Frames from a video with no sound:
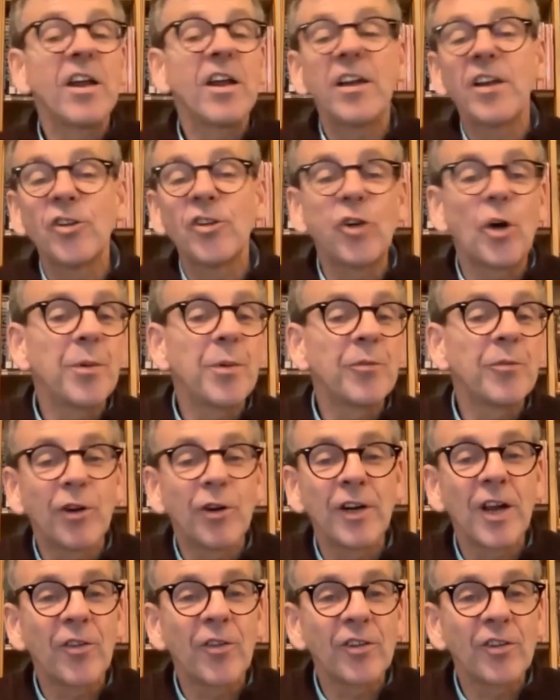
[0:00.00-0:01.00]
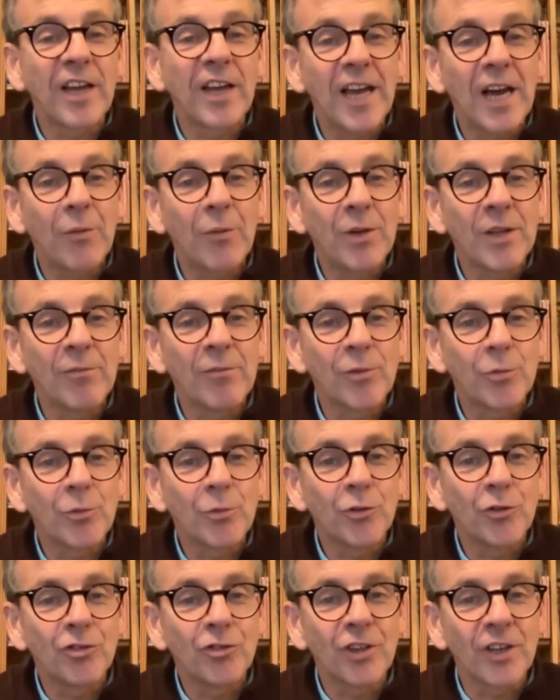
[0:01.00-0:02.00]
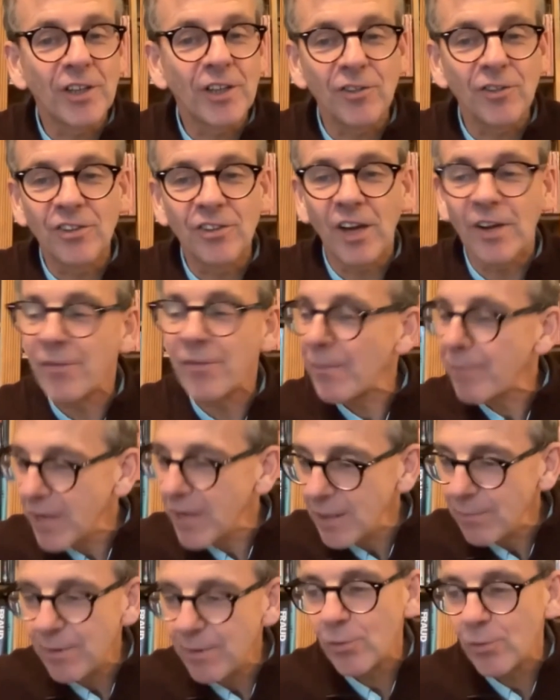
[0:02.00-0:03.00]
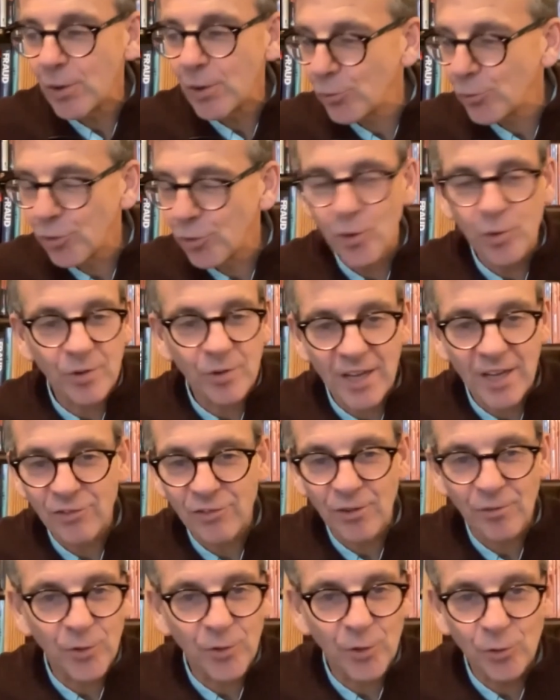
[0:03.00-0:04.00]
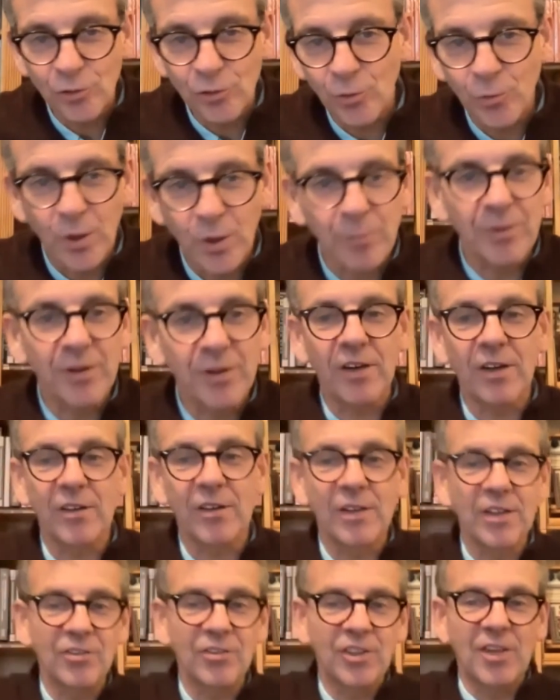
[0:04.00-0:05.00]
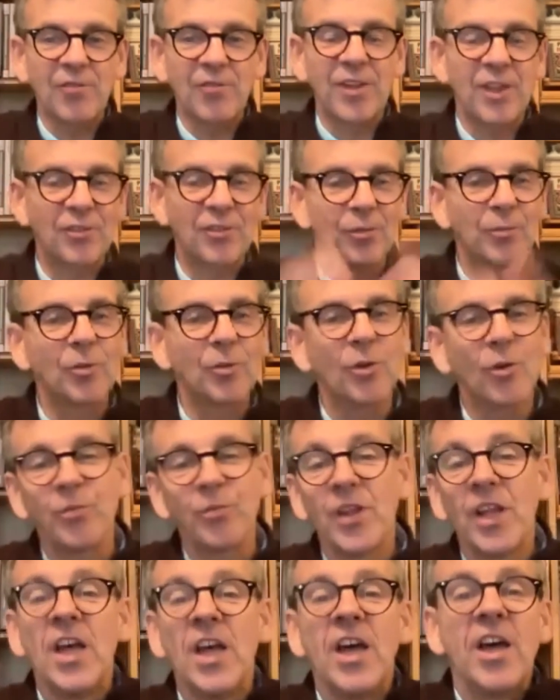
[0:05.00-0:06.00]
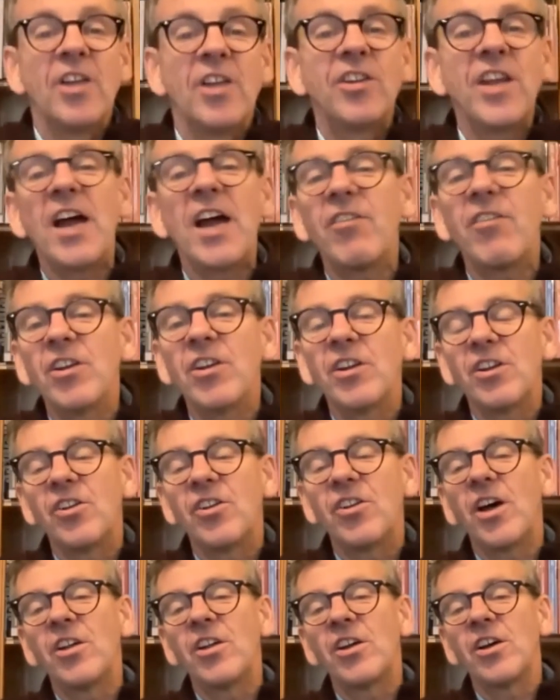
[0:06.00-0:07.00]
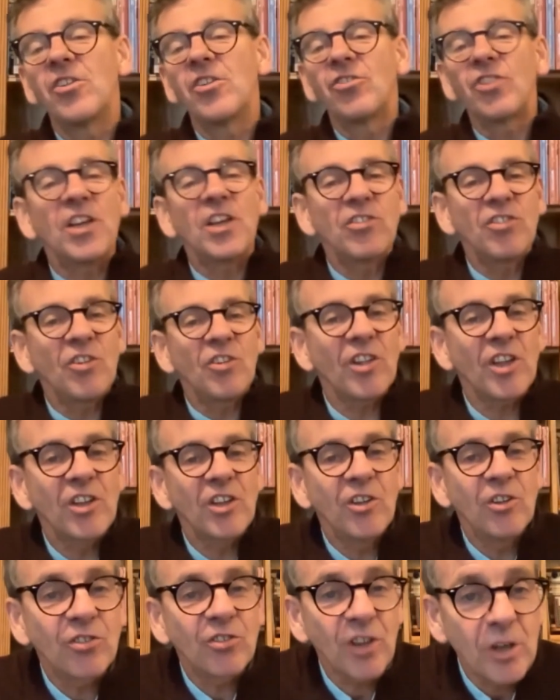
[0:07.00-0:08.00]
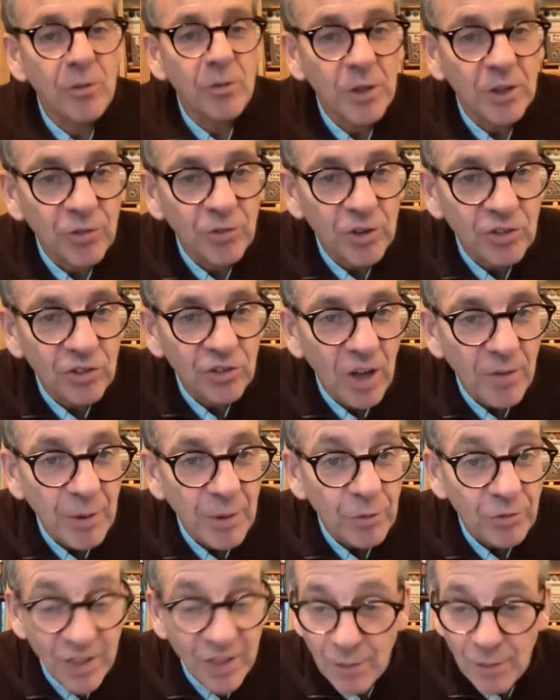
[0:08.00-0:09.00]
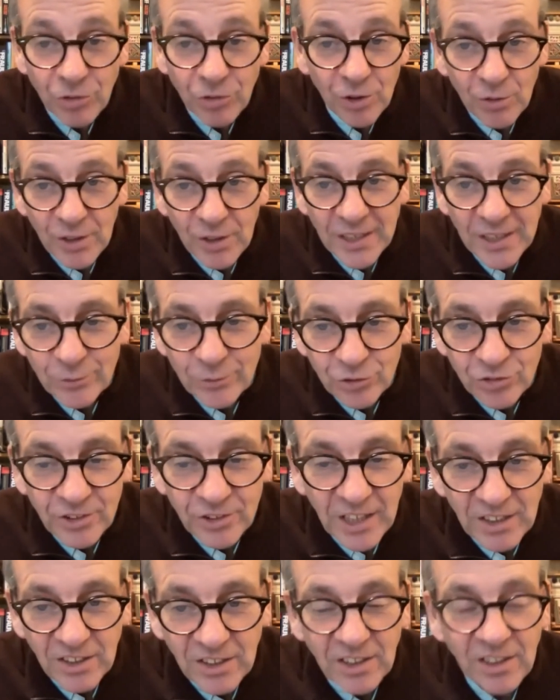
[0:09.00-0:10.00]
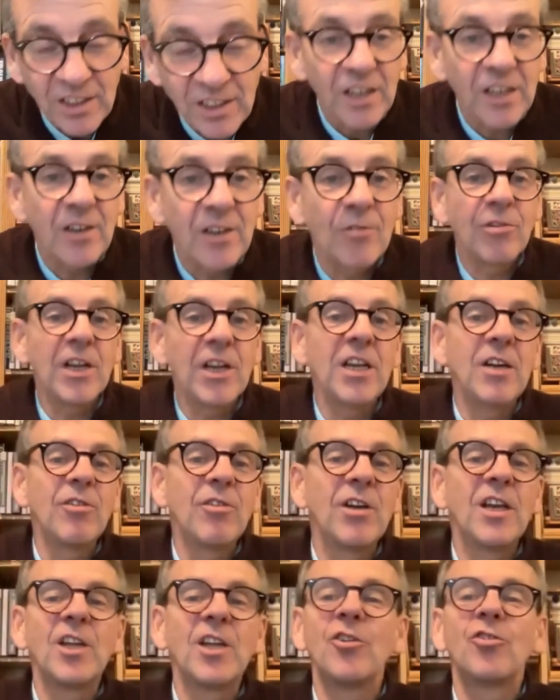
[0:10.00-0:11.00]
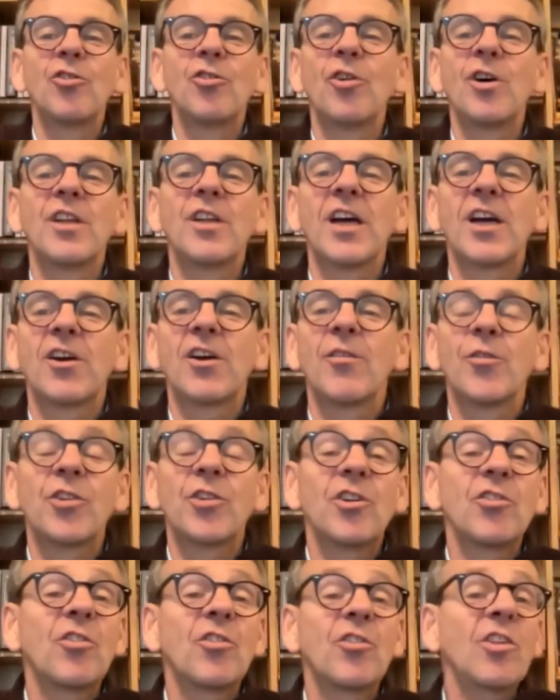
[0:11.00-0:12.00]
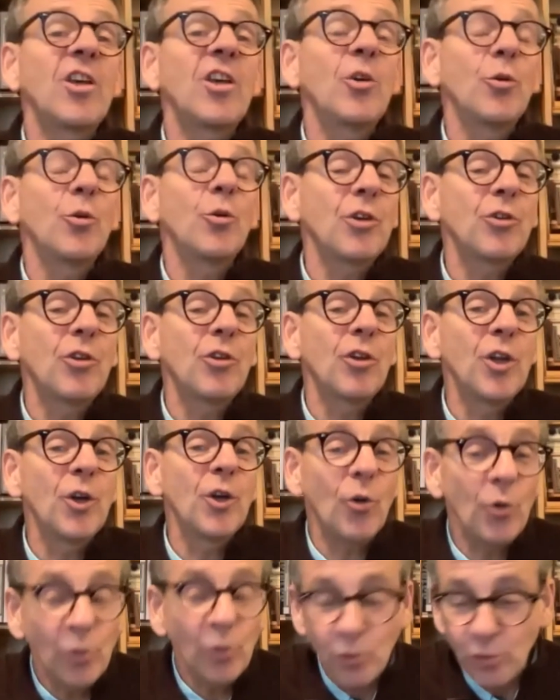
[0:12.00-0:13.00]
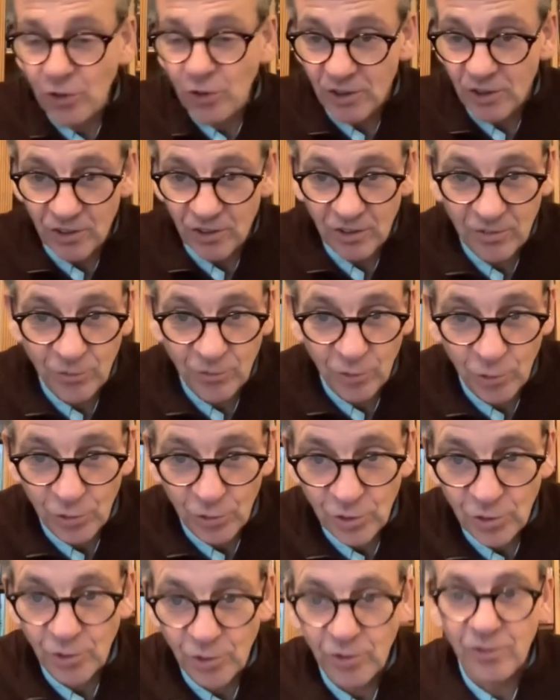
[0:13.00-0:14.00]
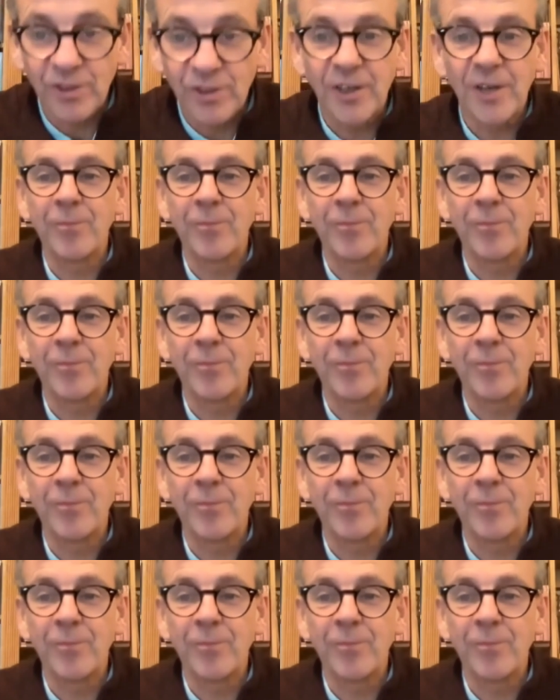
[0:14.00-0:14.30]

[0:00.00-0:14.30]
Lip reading: and a topic for another day, how we influence change. That maybe we'll do that as a future webinar. Let's give that some thought. Darren and Jason, thank you so much for your time. That was absolutely outstanding. Really, really enjoyed that conversation. Thank you also to the audience for your